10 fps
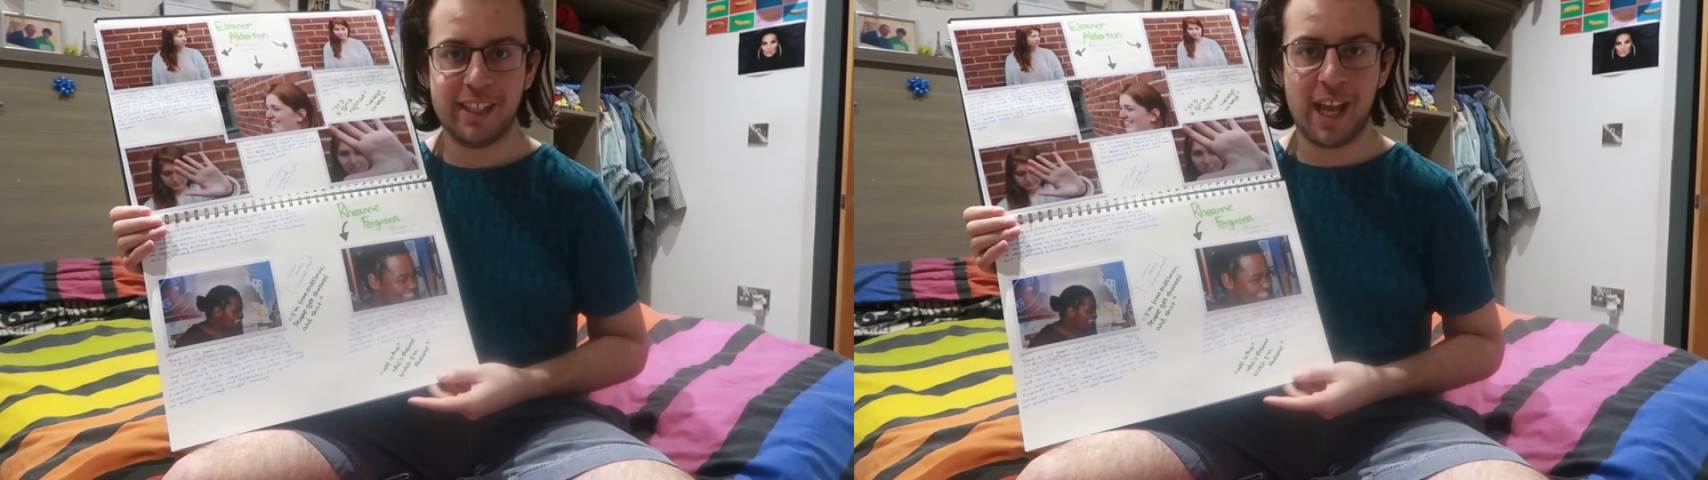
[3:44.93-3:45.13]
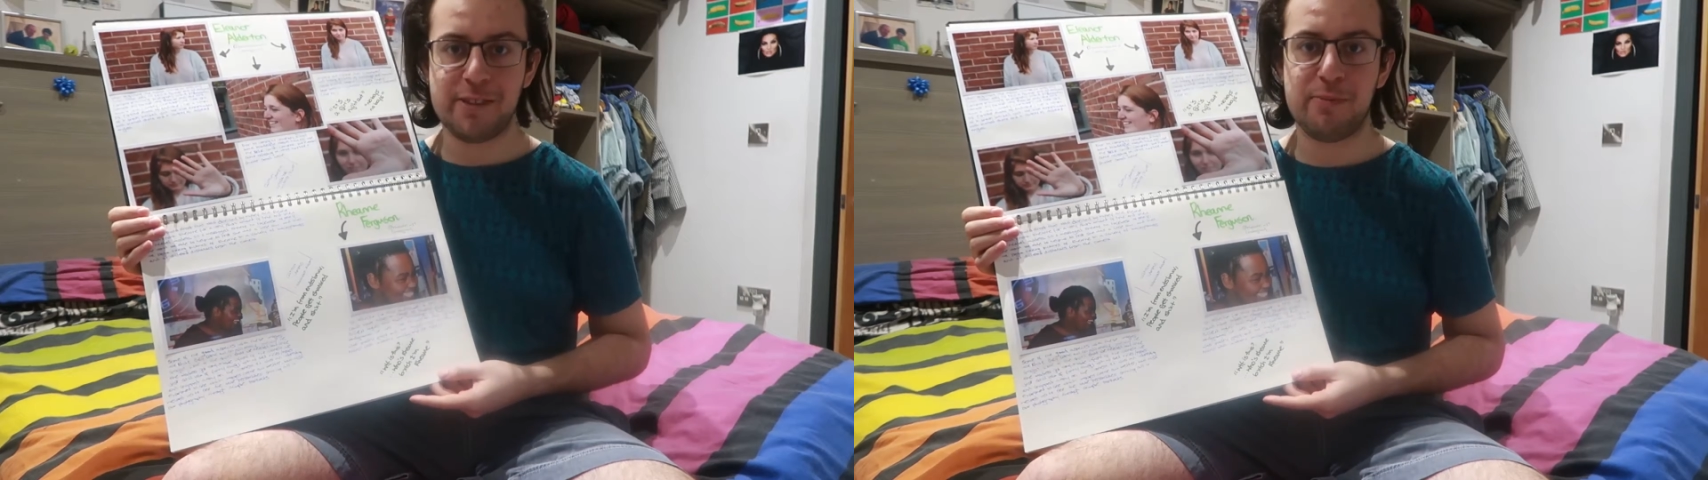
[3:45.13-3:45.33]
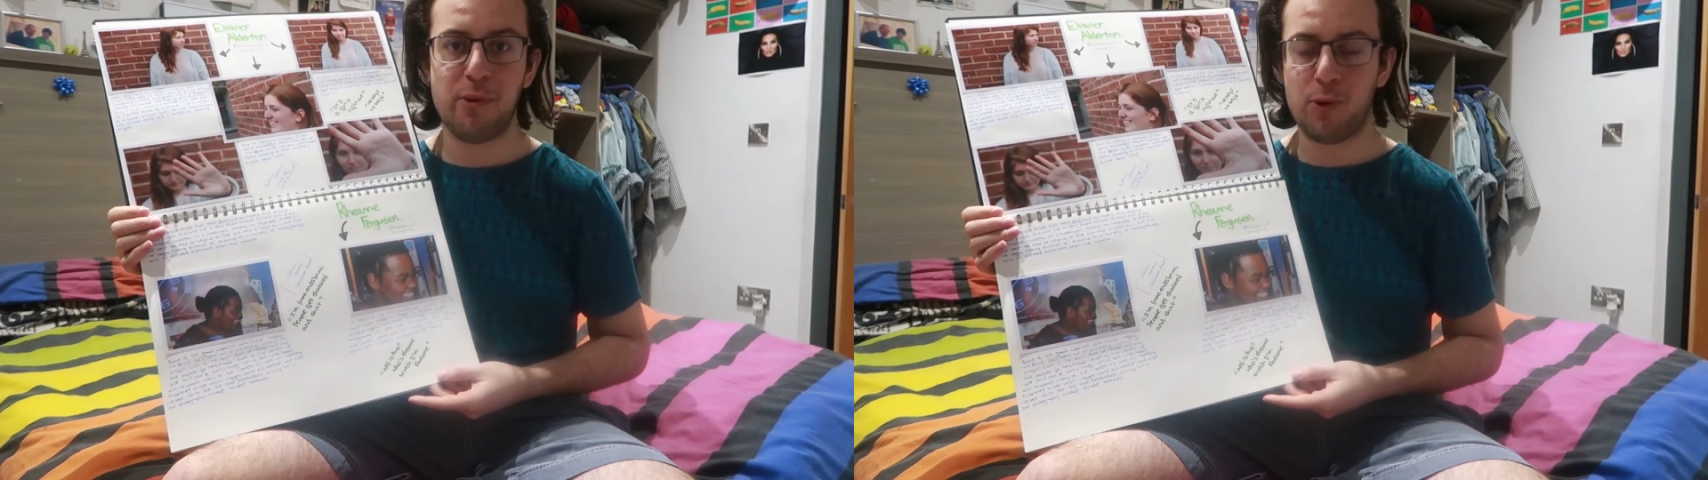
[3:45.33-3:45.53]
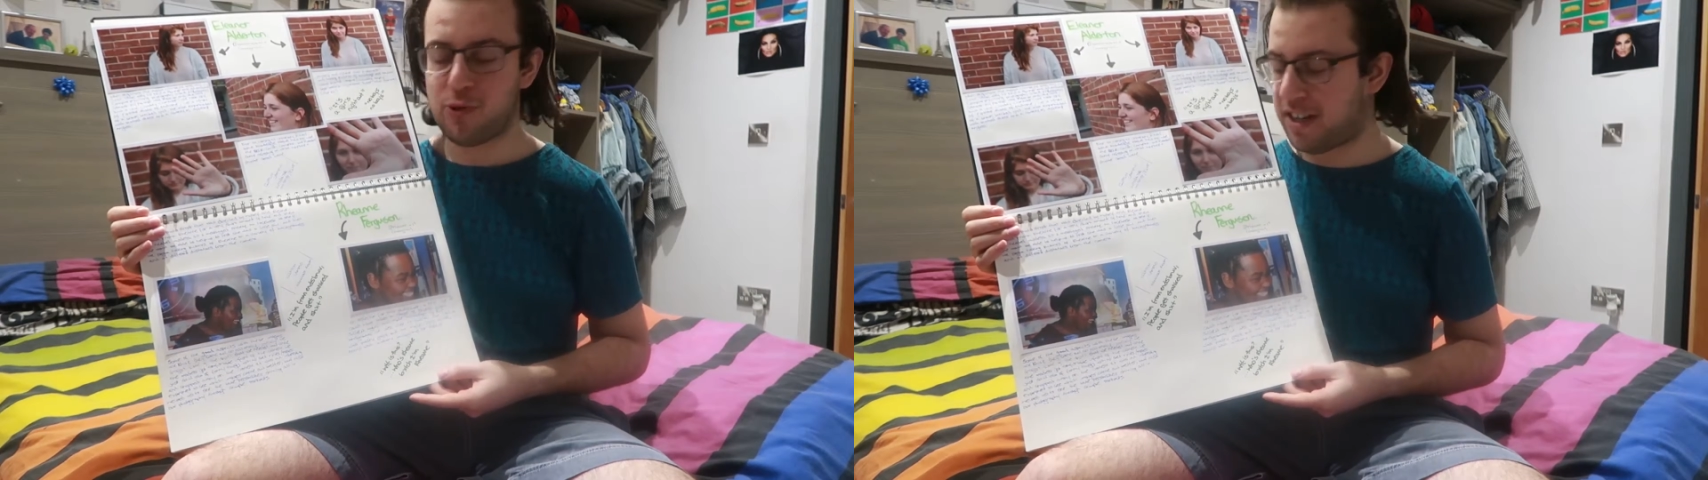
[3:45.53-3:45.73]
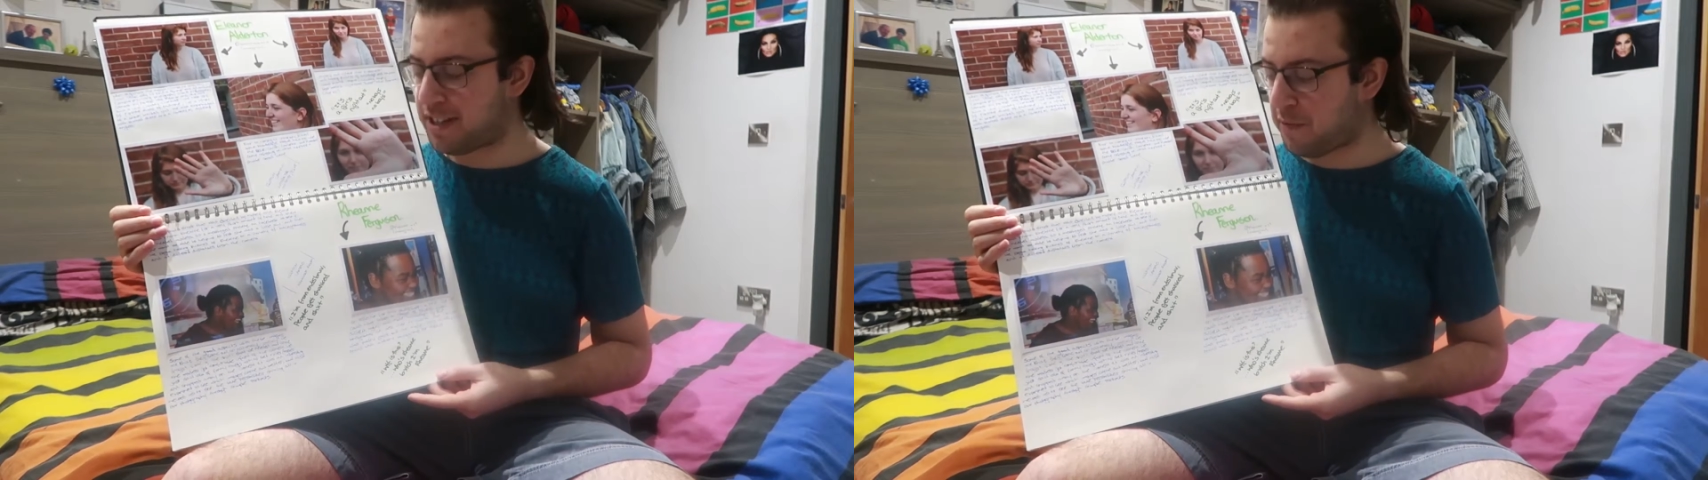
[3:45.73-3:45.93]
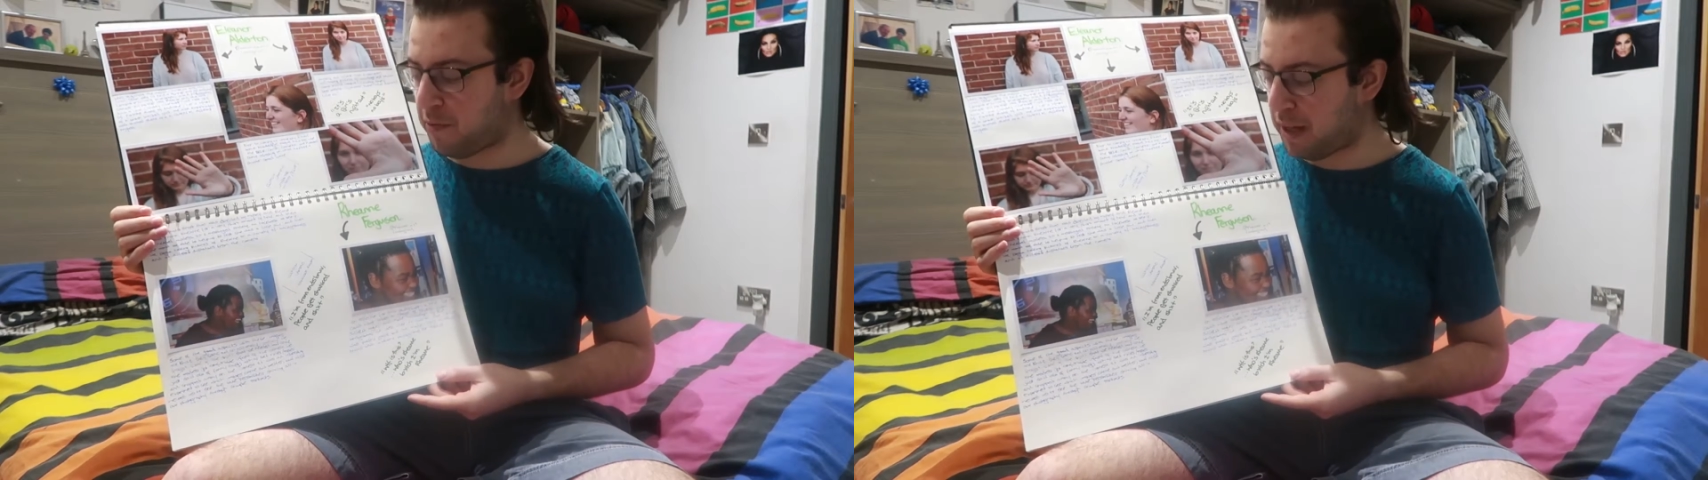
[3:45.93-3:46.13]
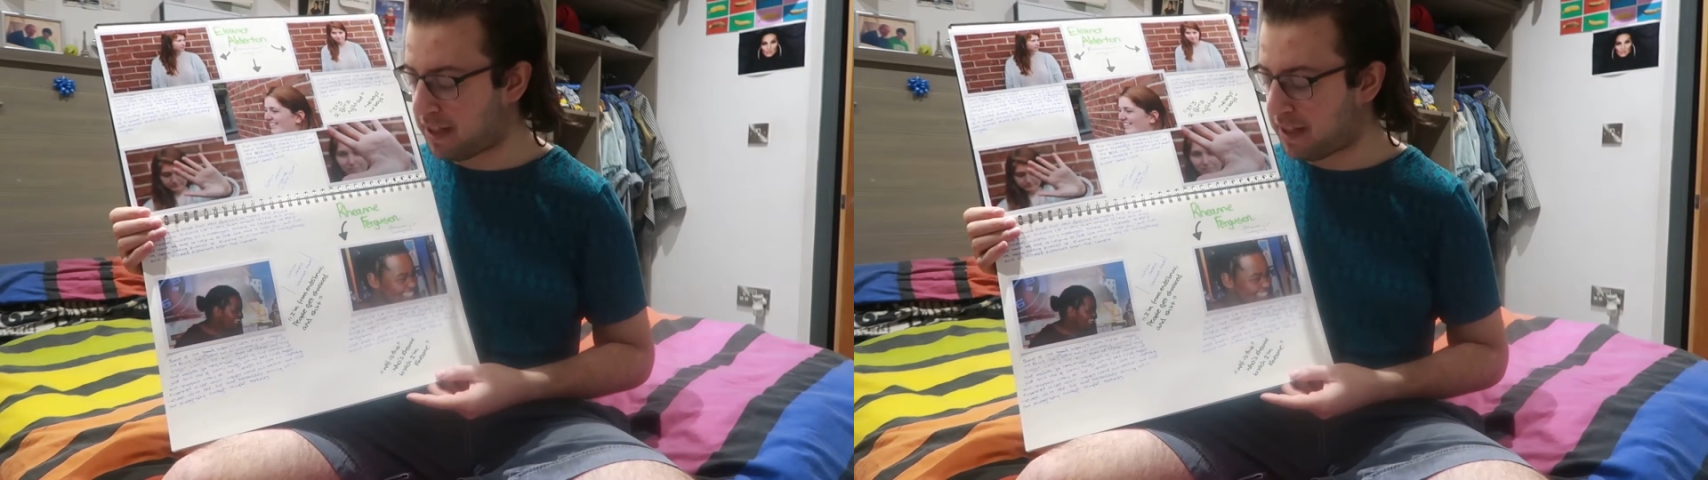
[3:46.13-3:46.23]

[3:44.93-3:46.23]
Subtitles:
getting some portraits done for my